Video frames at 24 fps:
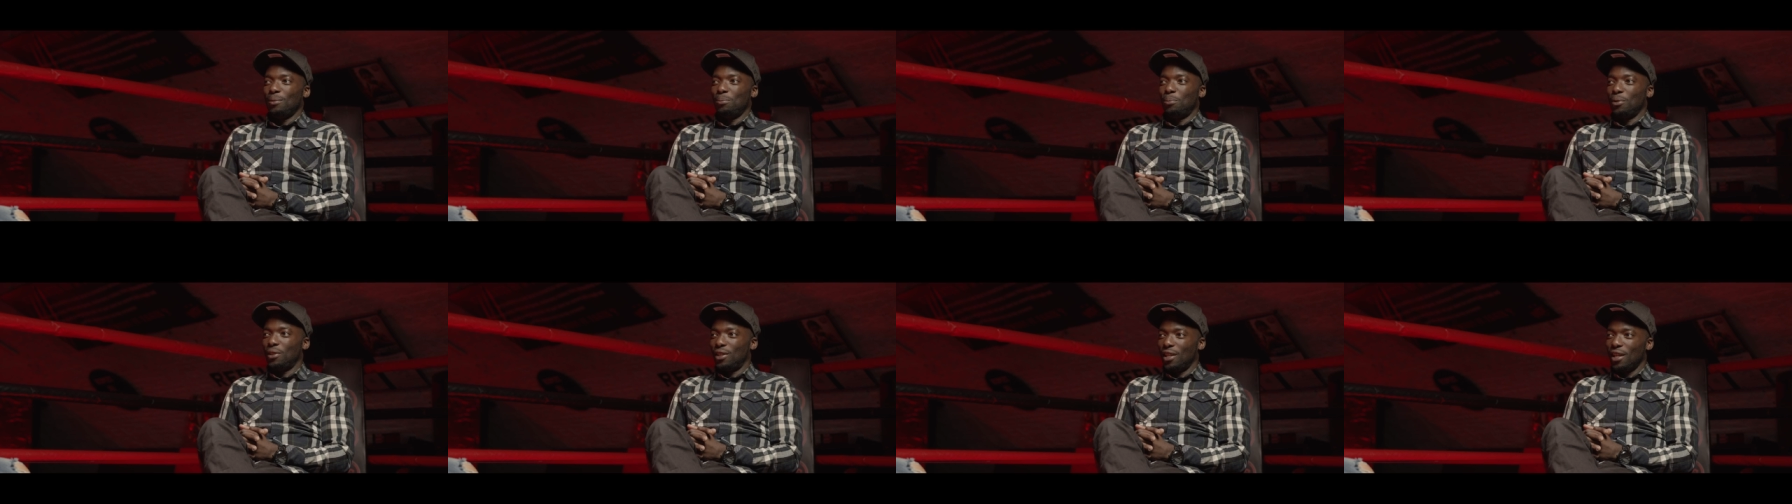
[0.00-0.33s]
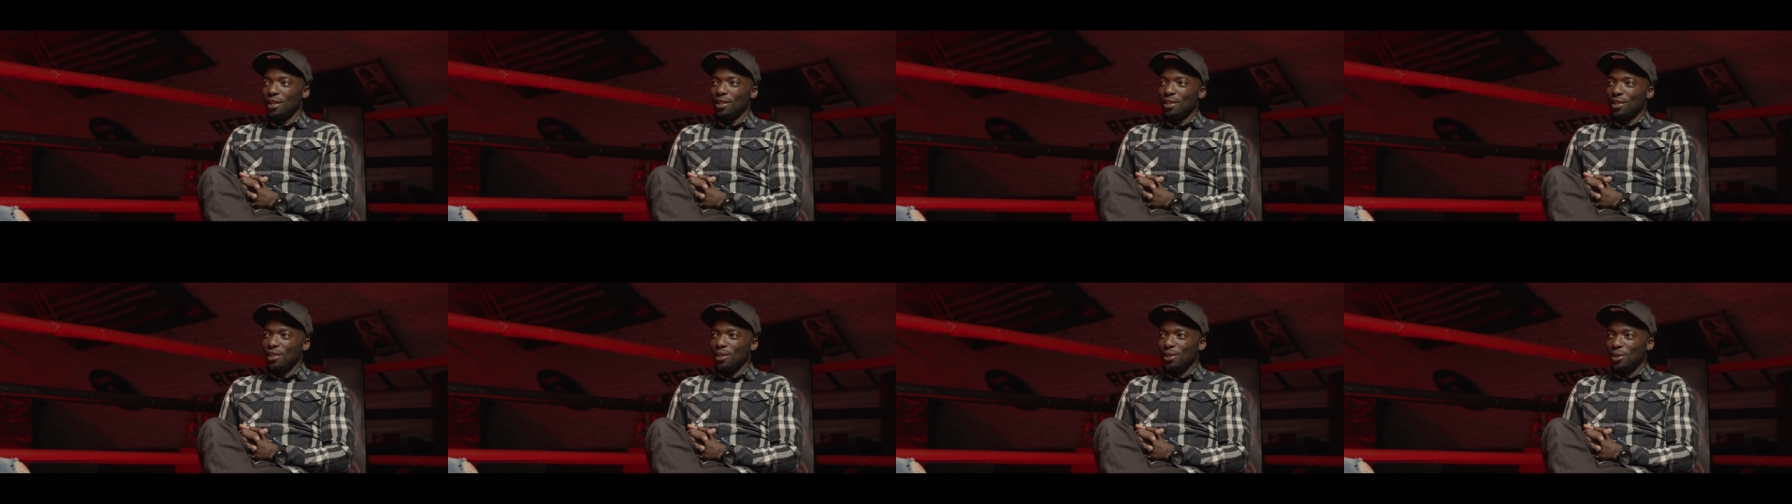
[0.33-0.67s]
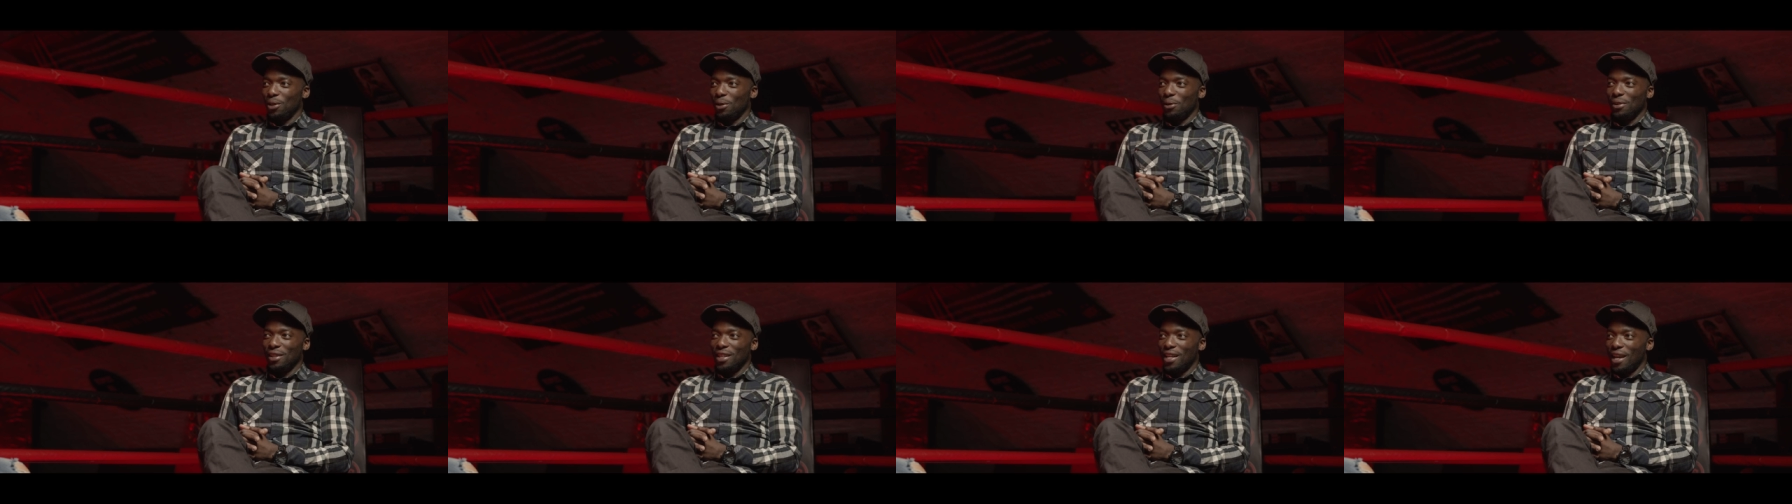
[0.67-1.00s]
potentially
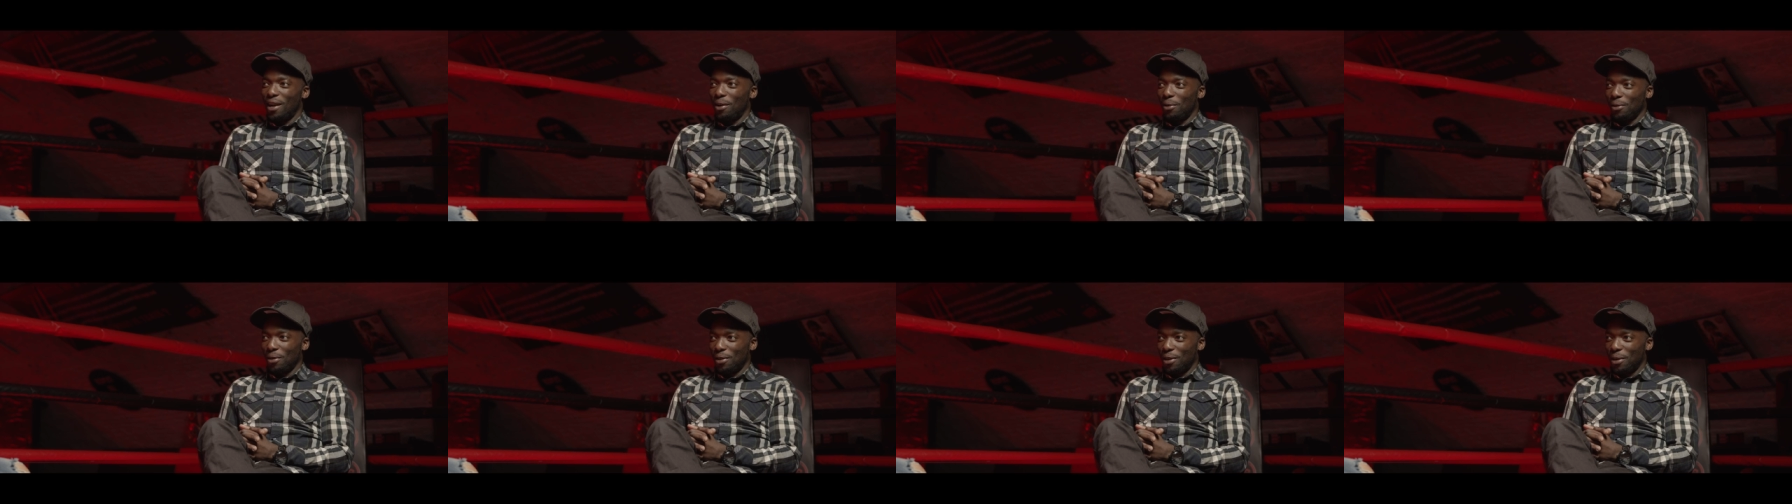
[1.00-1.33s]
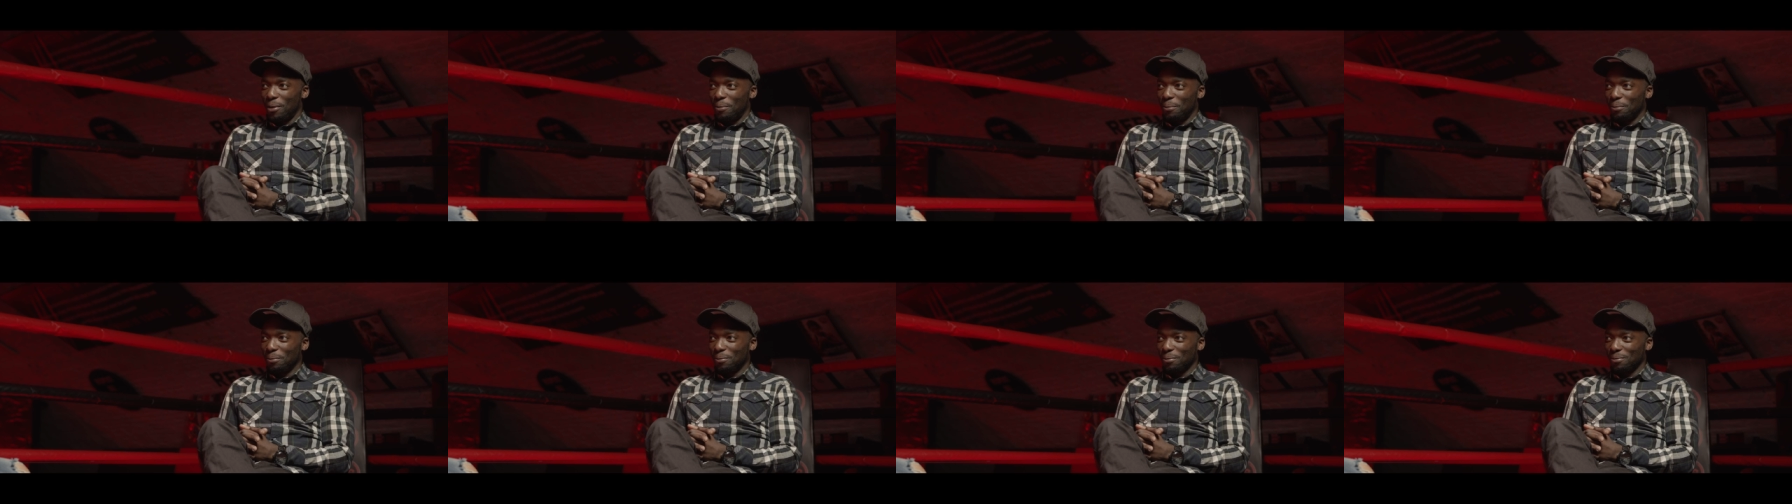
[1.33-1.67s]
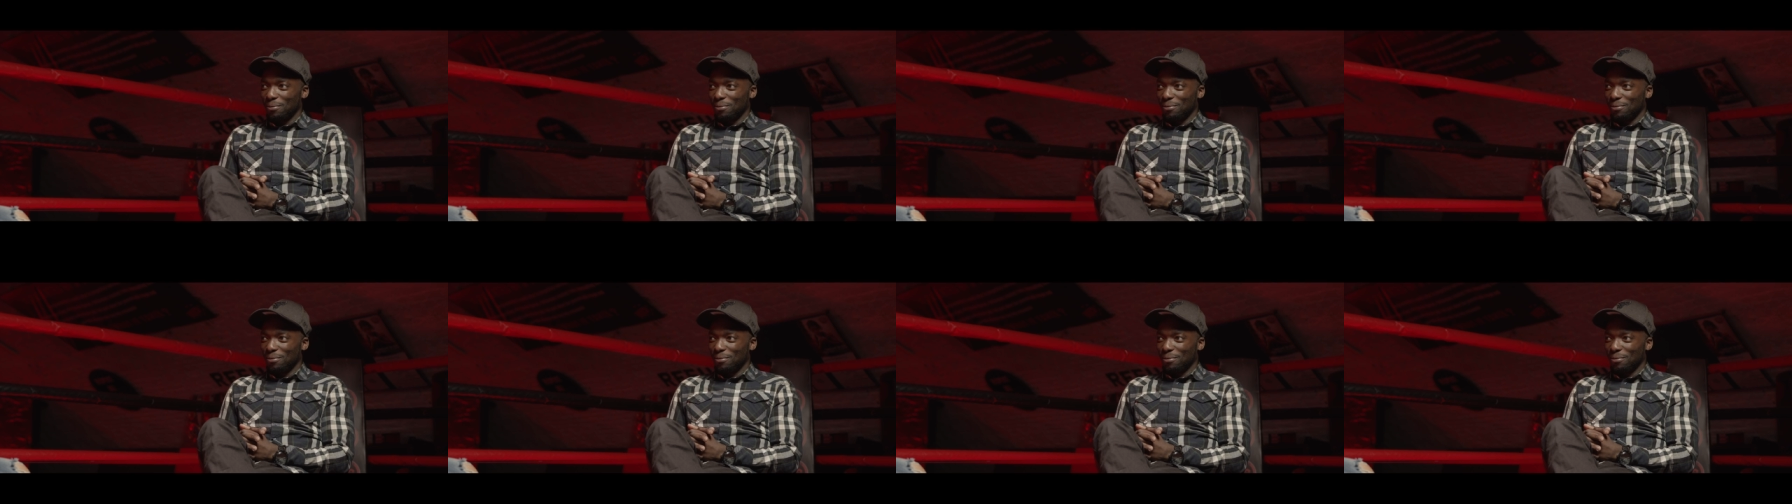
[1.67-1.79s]
knowing the outcome,